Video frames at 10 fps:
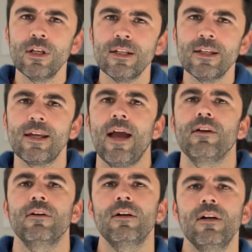
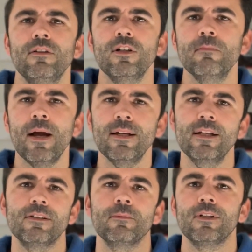indicator that you may need
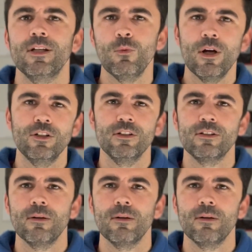some cleat wedges.